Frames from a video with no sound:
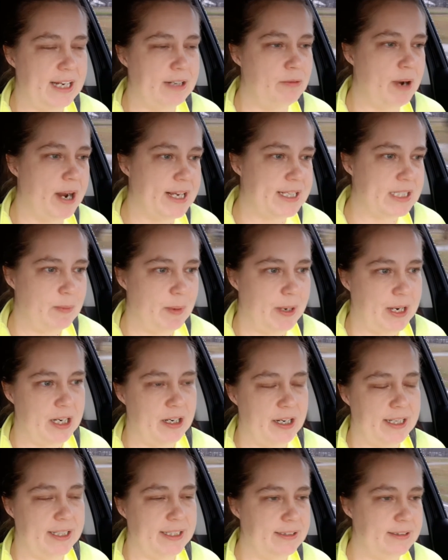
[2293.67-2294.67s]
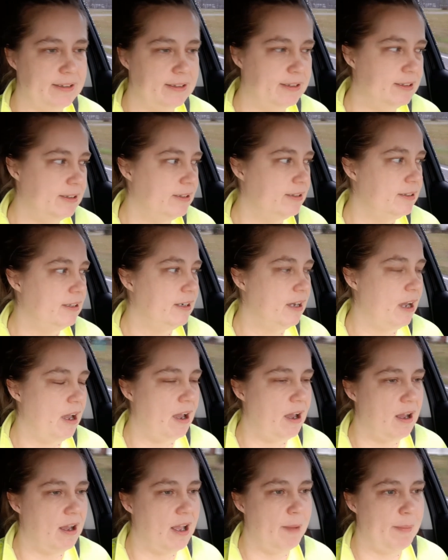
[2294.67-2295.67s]
and raspberry
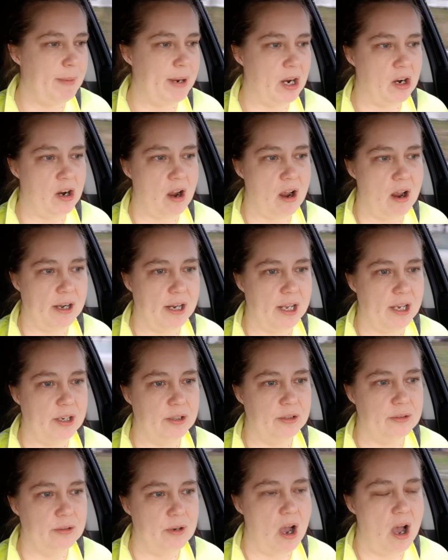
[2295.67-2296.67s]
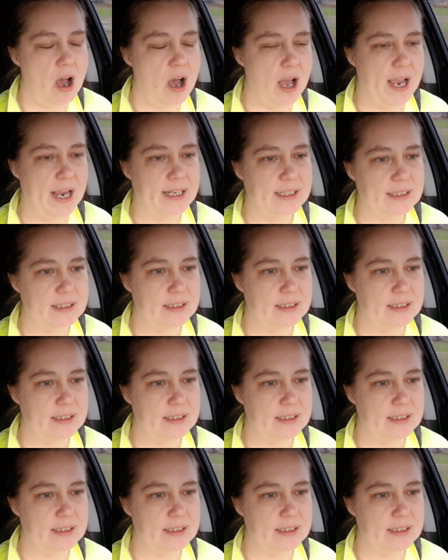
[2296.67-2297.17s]
Americano hot,